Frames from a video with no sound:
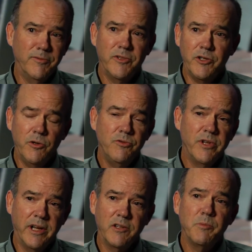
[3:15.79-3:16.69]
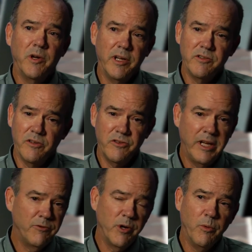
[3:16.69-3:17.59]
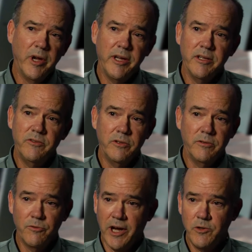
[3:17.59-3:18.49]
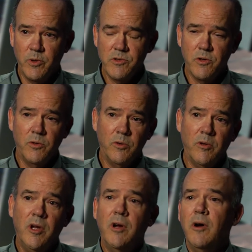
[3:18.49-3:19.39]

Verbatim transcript: to use that experience as an entryway into graduate school